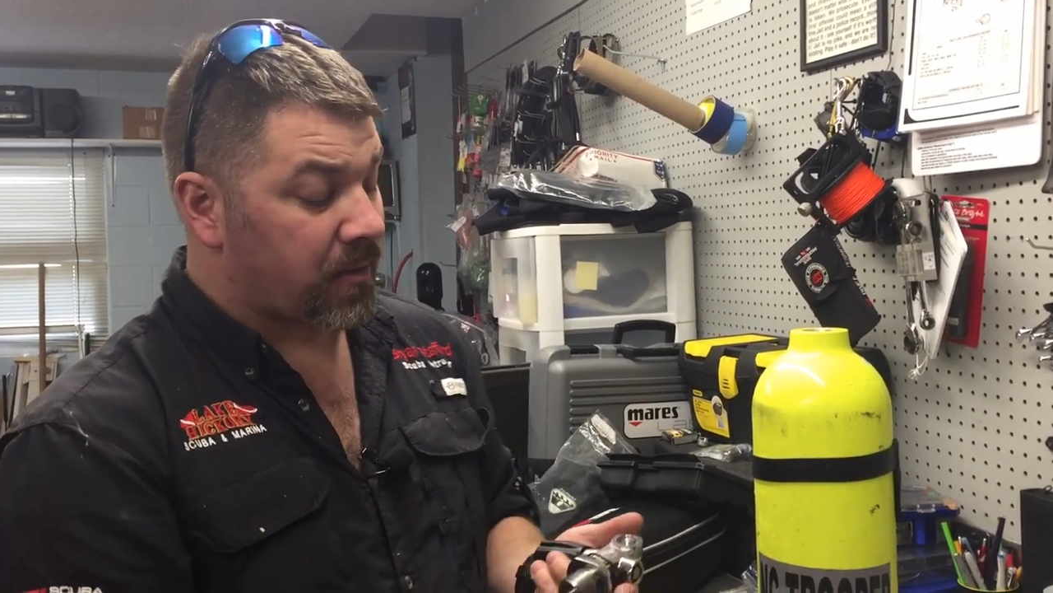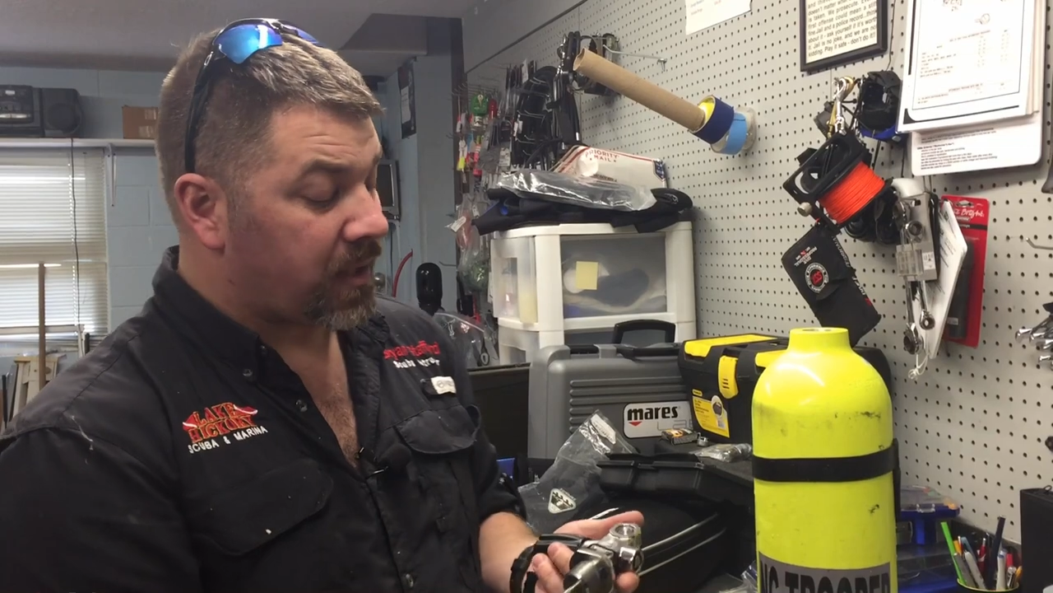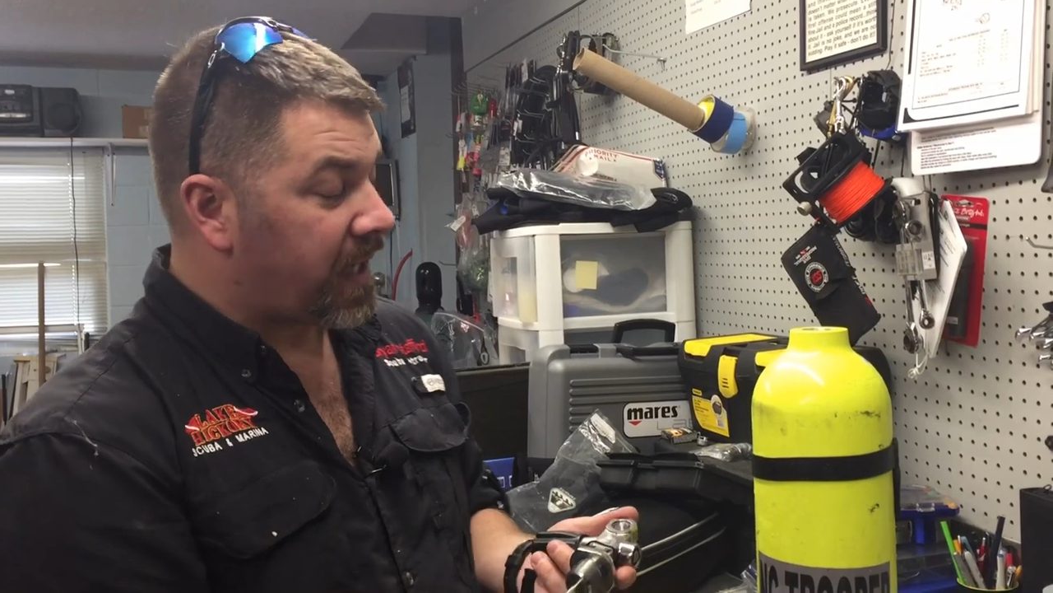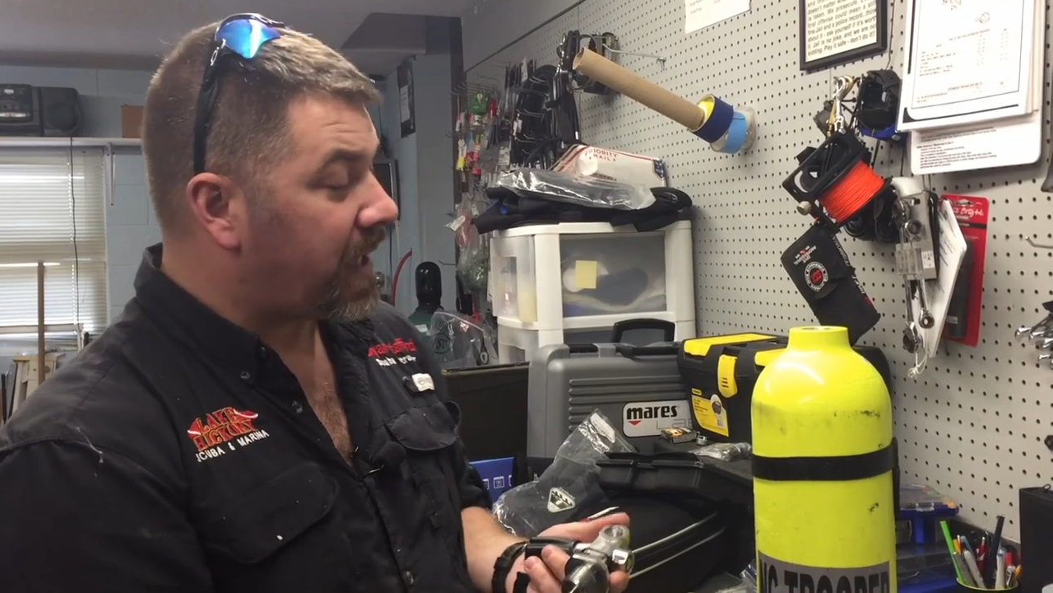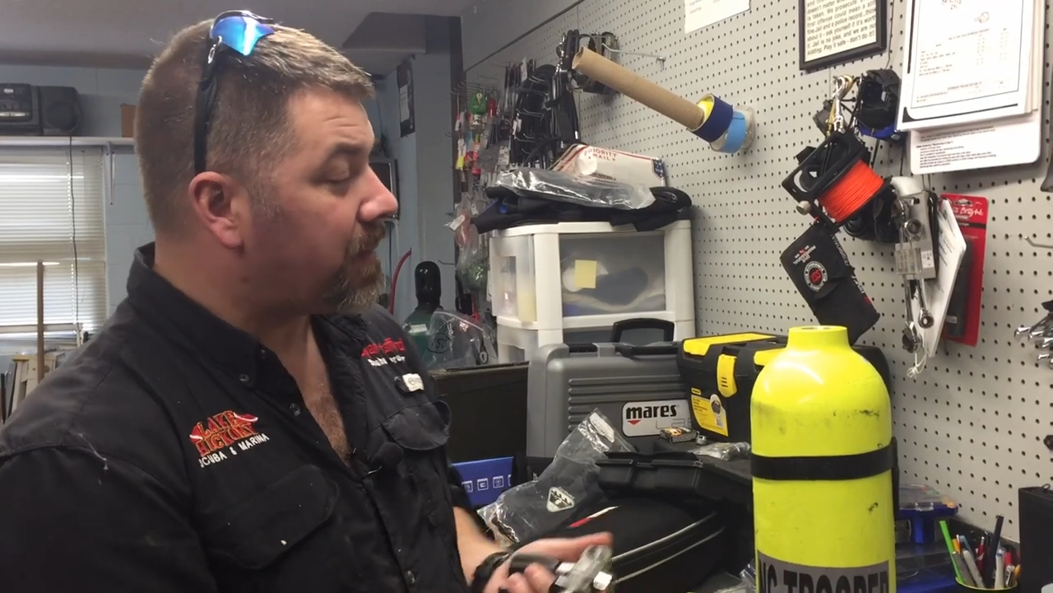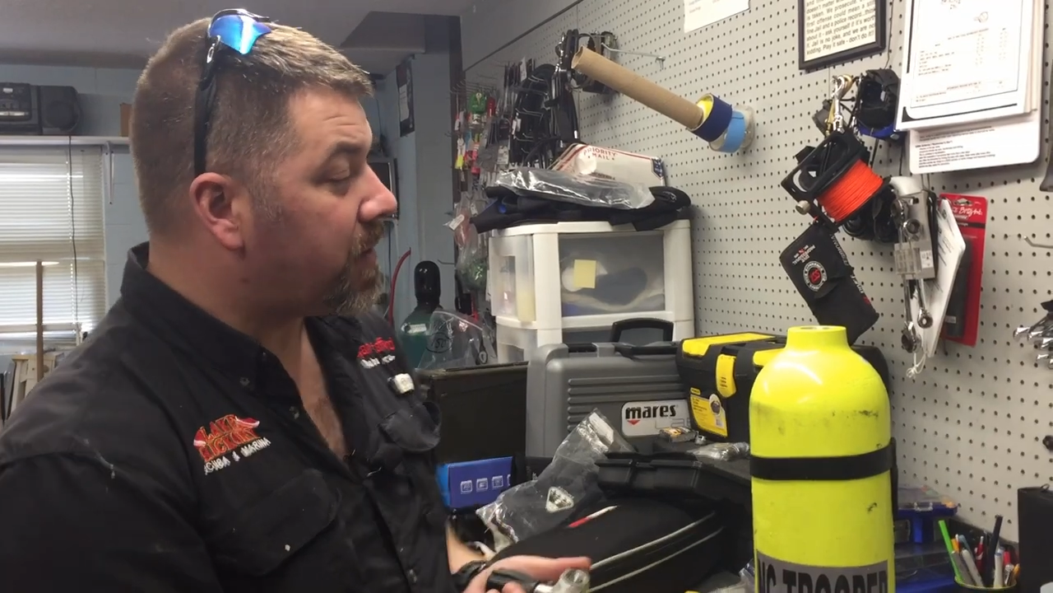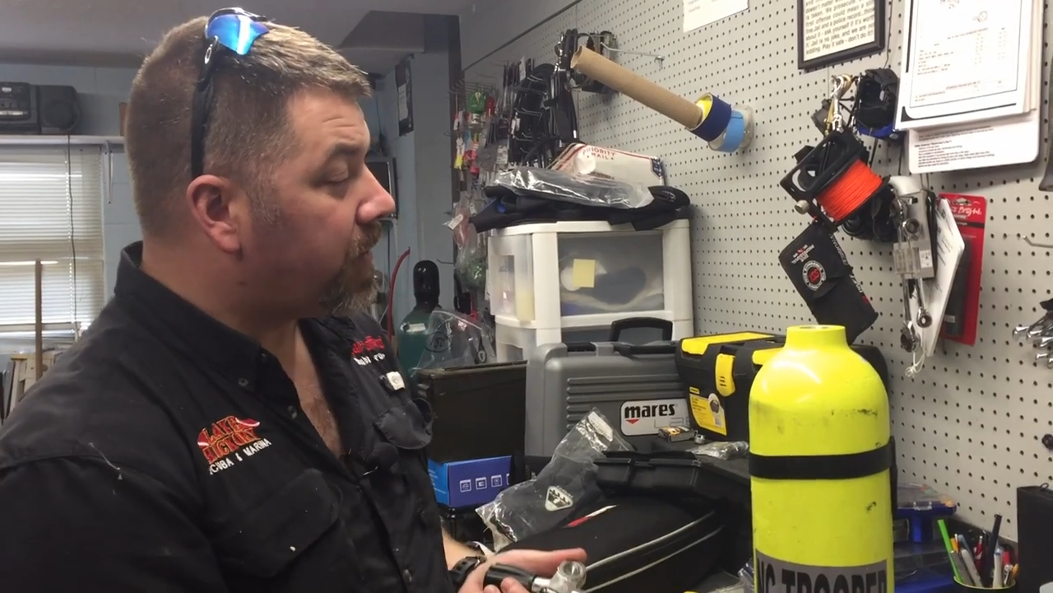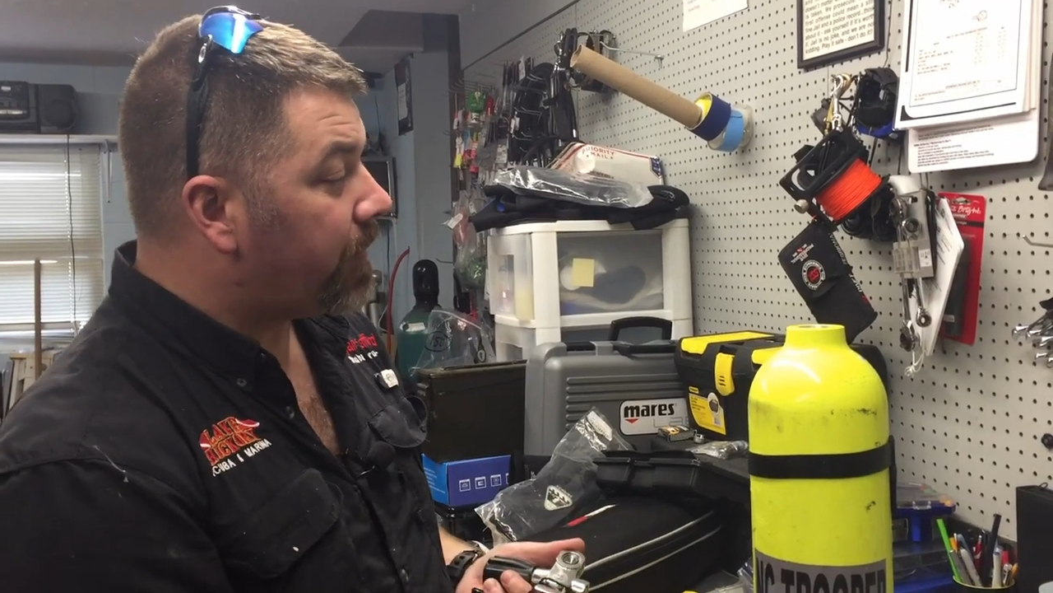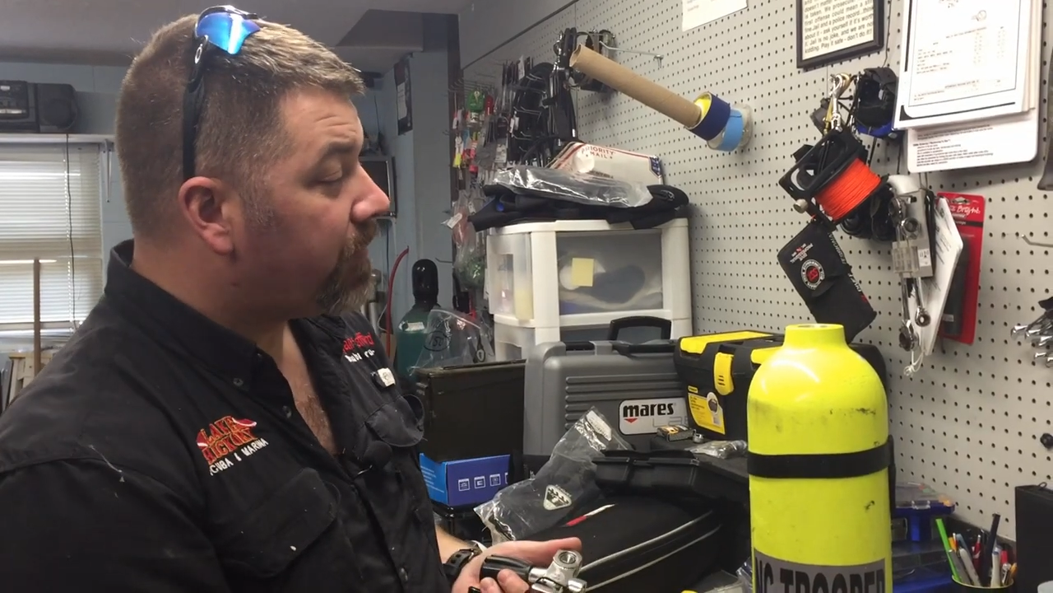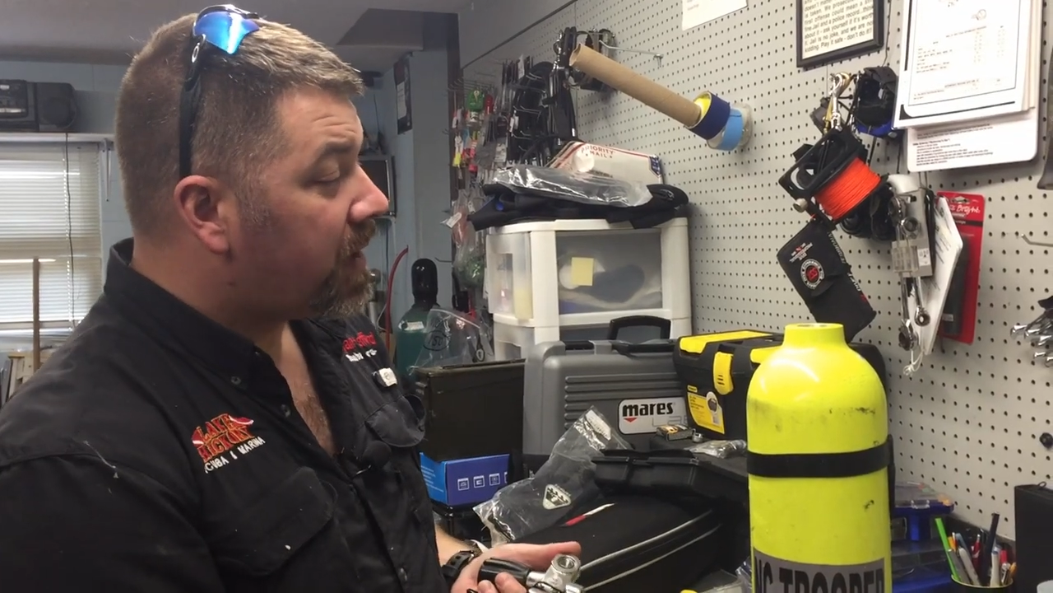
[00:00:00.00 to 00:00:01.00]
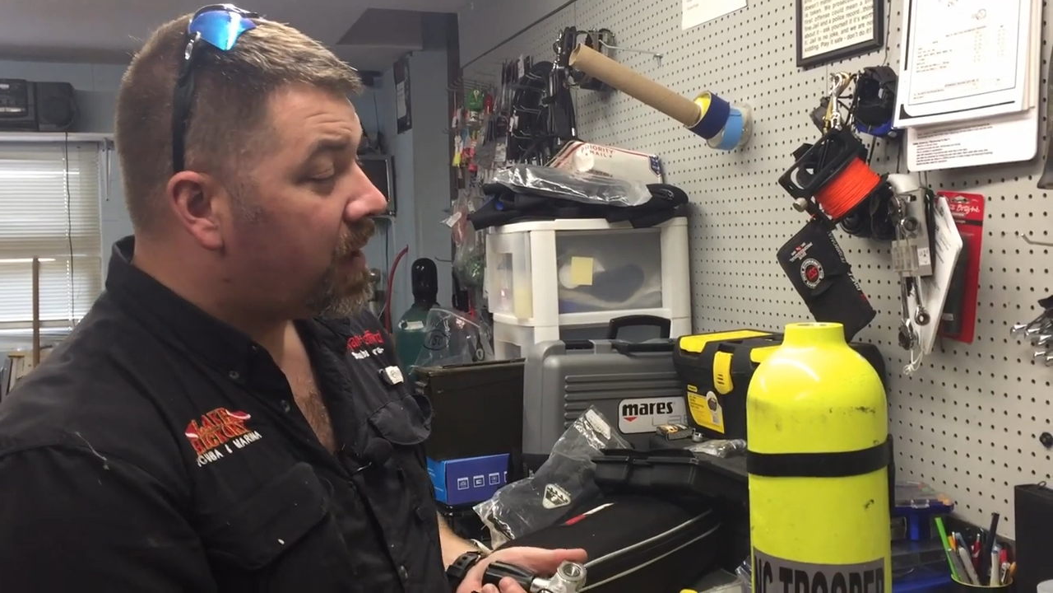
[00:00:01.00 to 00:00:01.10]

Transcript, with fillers: and let him do it.